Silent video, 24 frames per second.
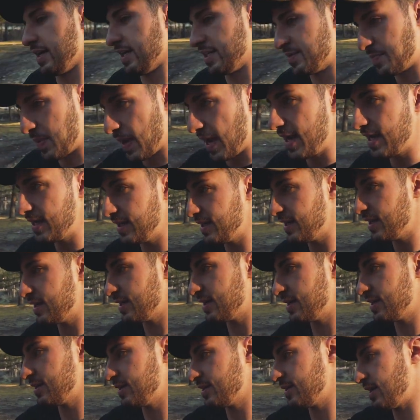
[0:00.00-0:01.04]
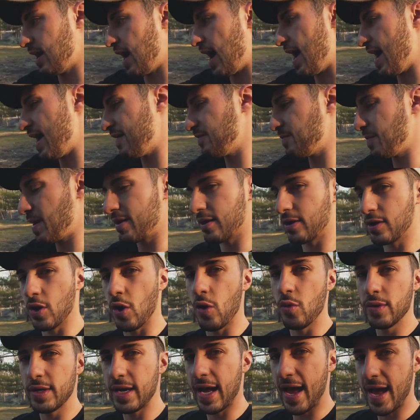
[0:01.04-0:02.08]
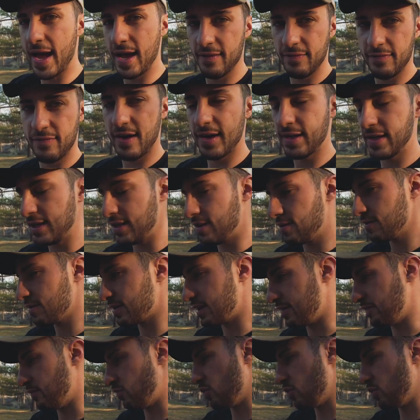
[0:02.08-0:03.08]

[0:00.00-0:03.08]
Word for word: It's painted. I have about a coat and a half on here. I have